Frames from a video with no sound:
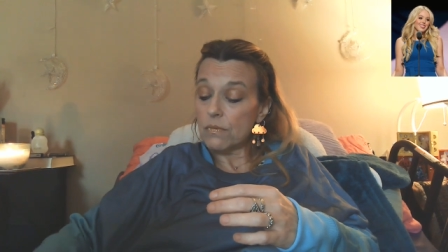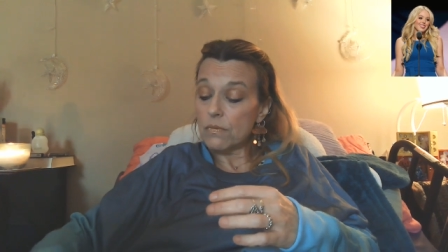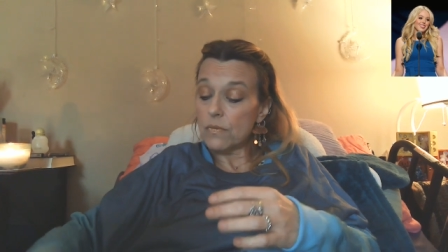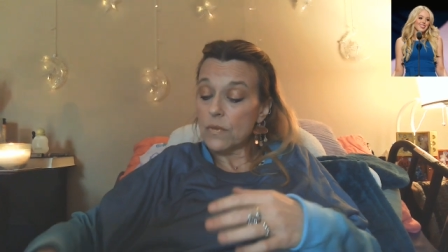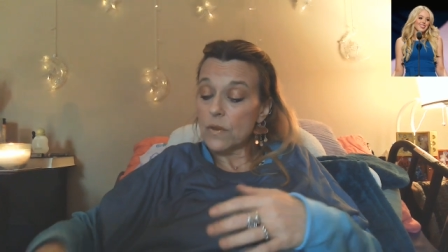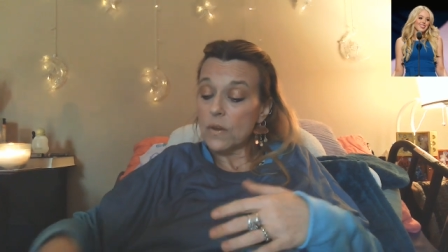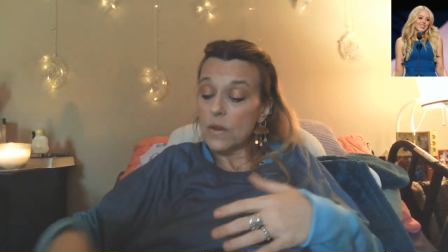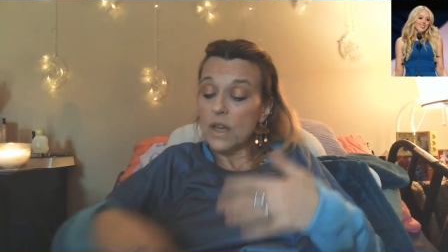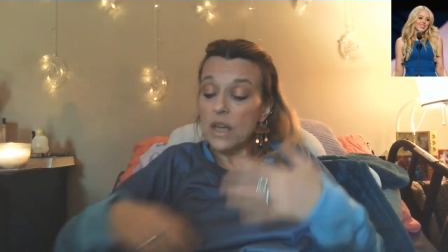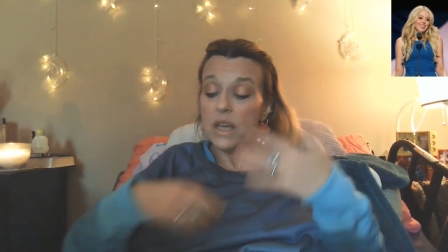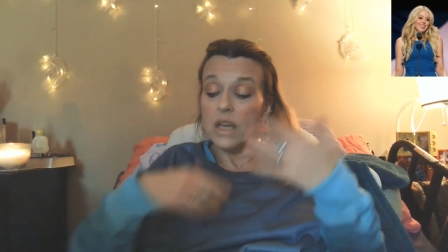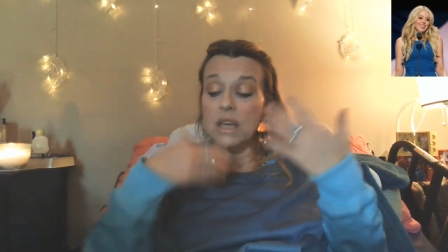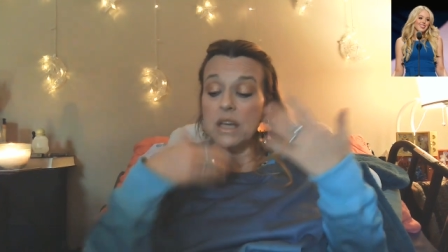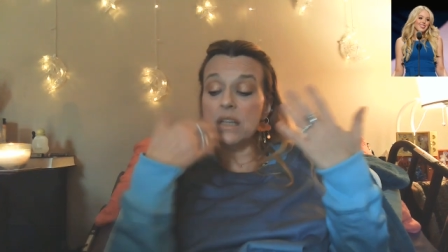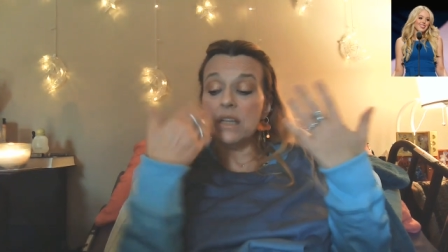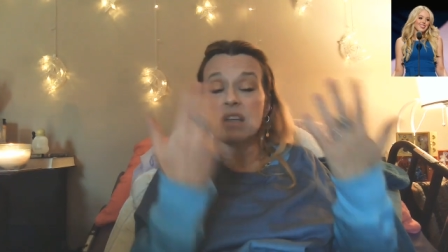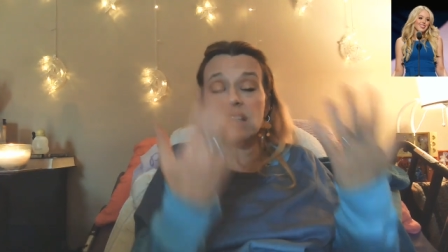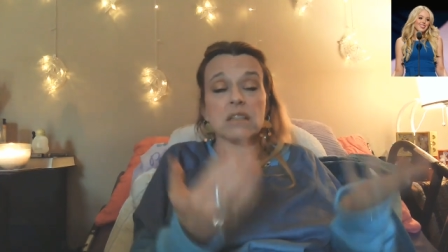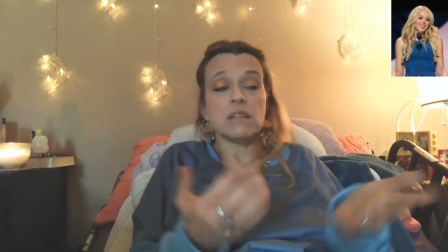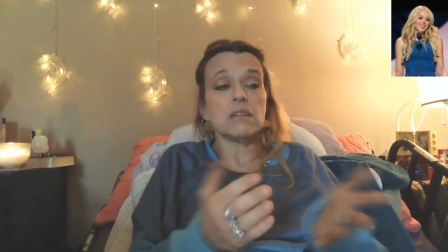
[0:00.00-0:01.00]
He
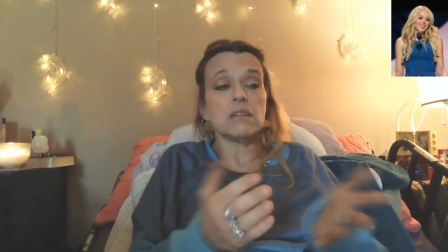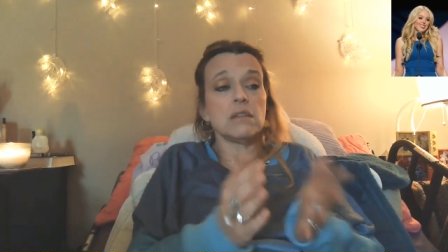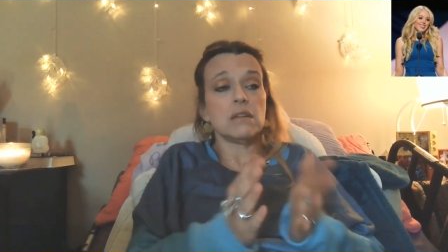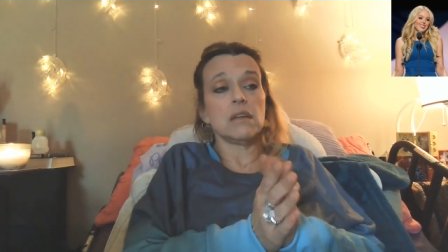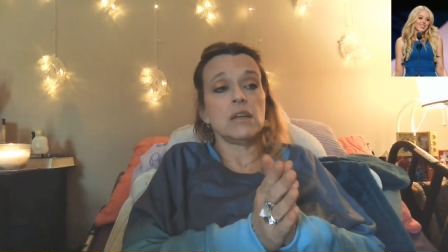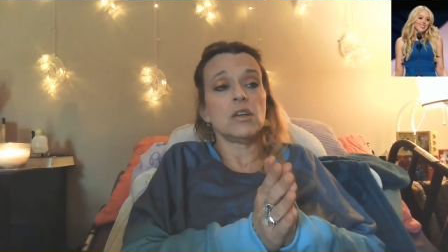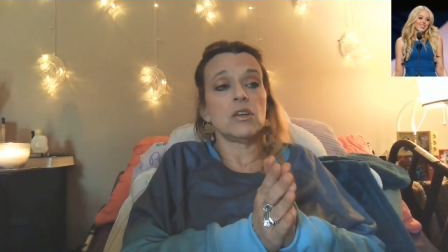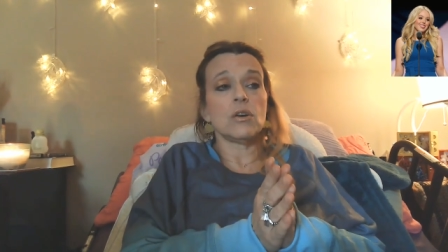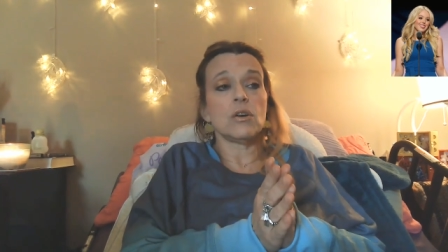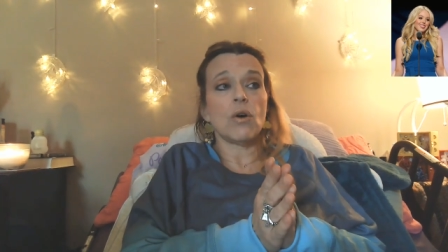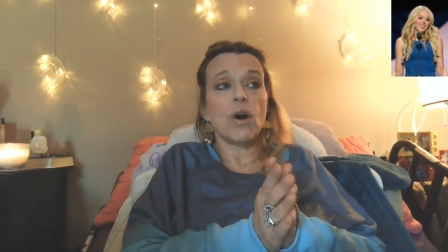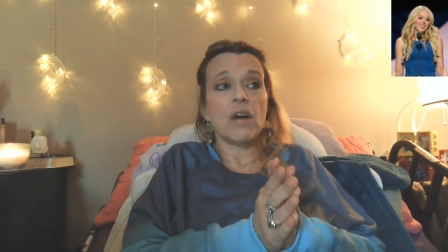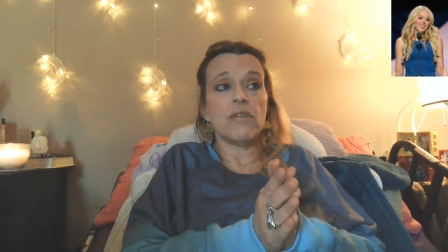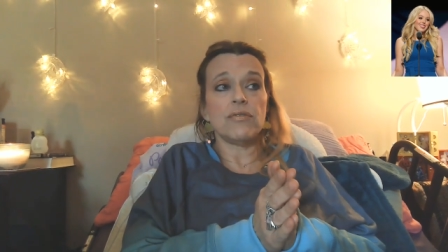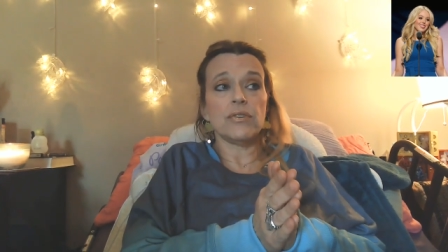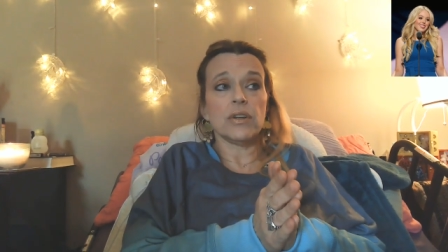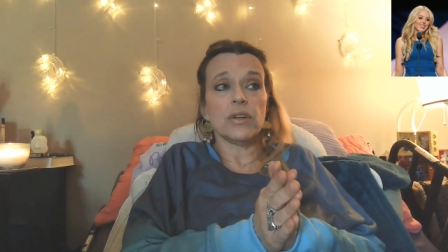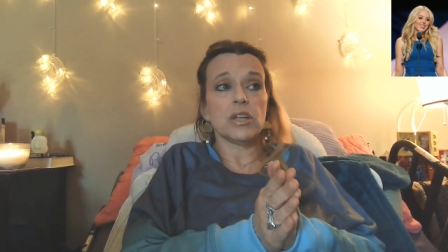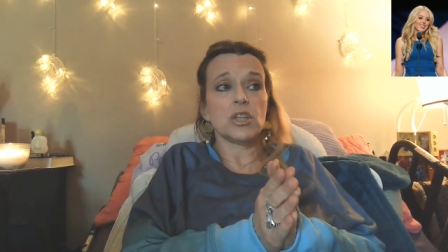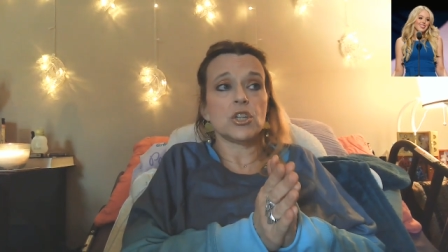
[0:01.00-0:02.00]
doesn't, you know, I feel like
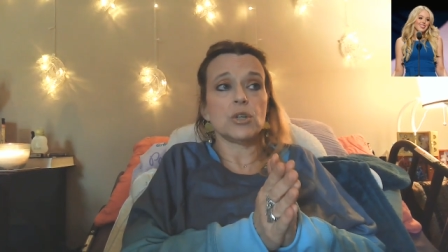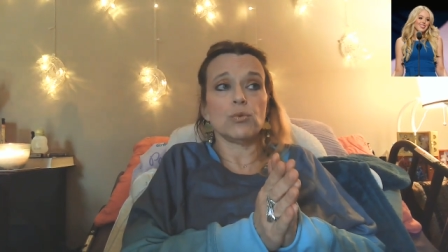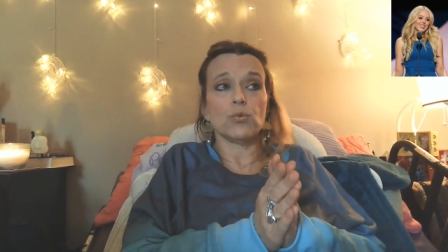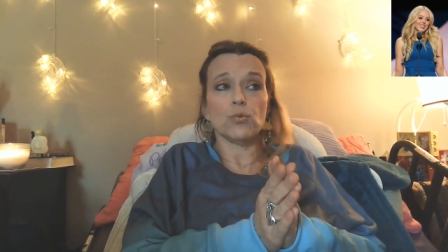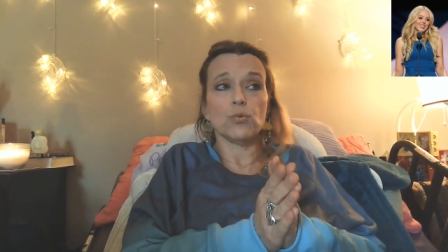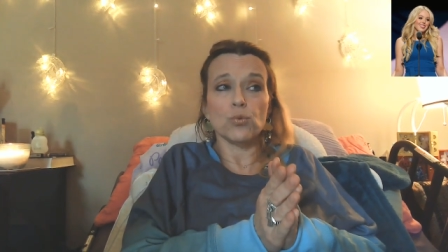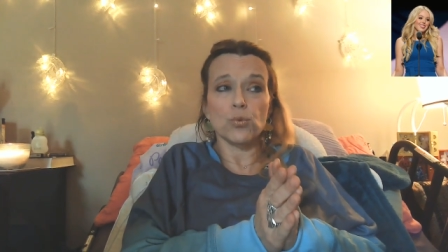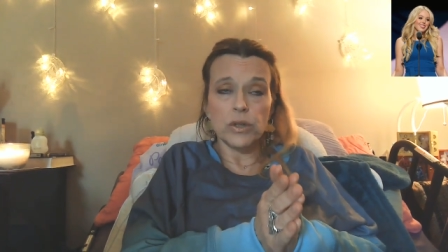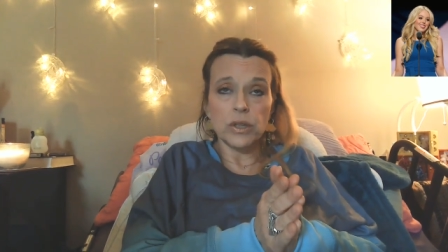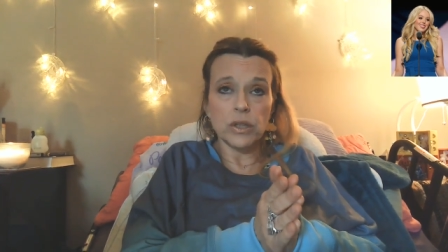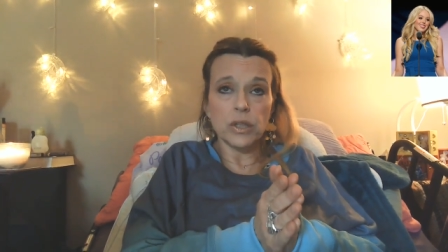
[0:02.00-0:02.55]
she really,